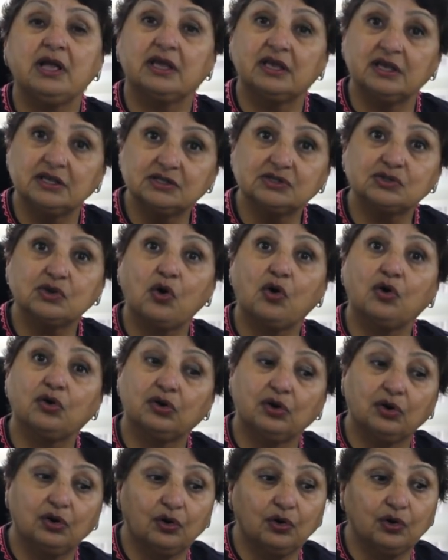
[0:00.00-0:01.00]
his or
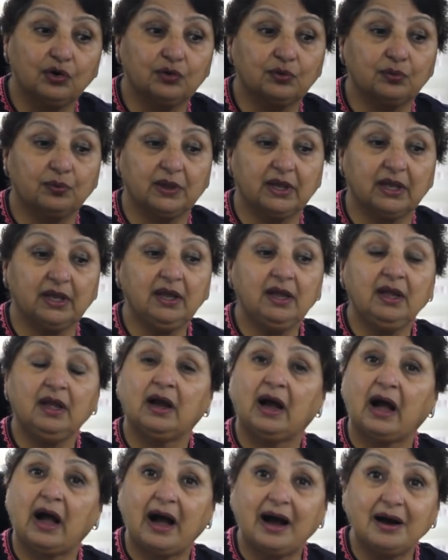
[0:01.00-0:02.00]
her way
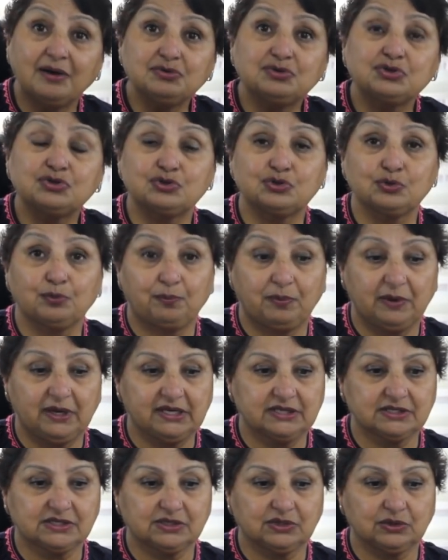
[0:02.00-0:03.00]
out to
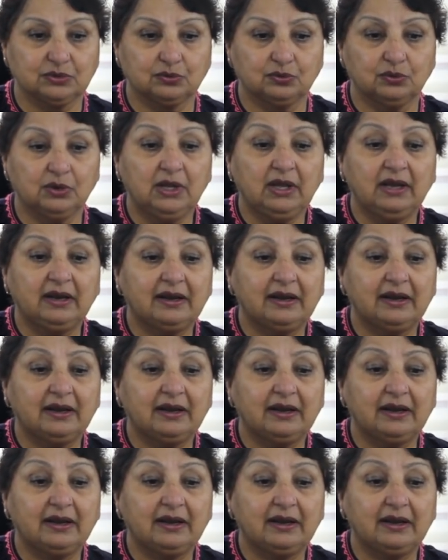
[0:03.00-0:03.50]
please you.